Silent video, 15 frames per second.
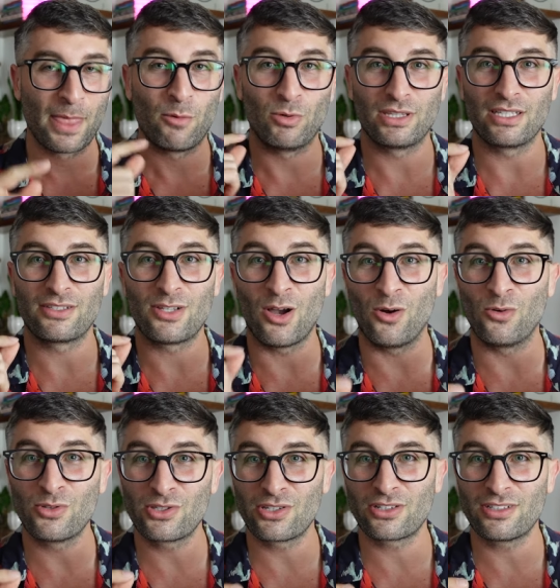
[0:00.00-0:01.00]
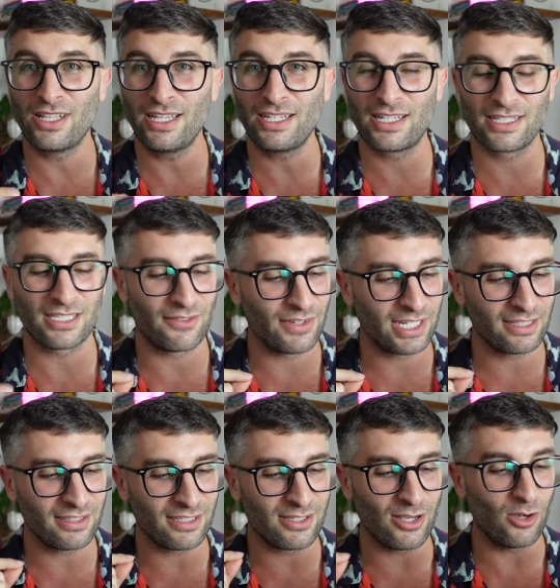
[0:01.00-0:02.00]
what the tones look like, because if I
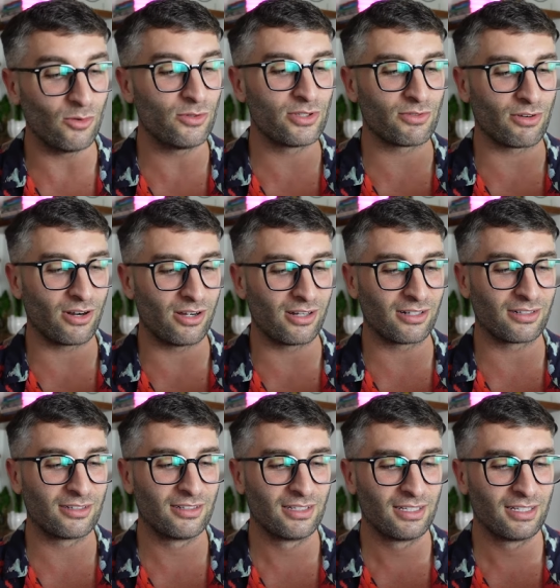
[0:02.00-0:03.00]
get the tones wrong,